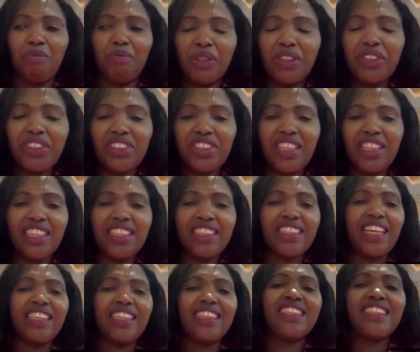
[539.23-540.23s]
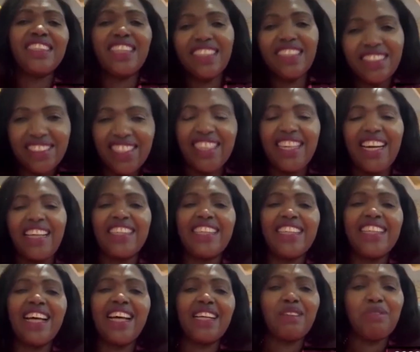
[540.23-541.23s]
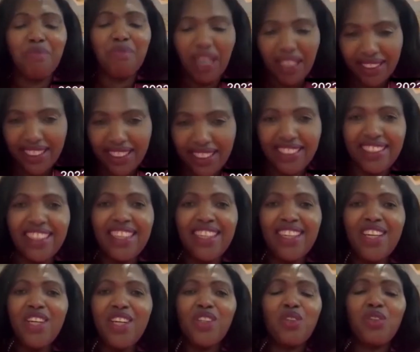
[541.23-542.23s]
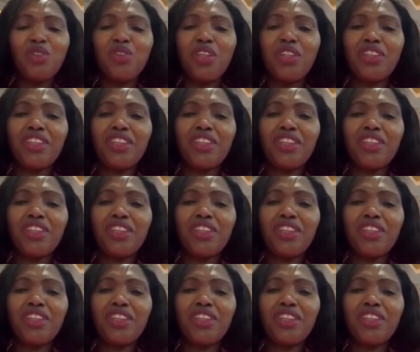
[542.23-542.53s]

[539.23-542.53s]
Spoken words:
business and just regarded that market. So you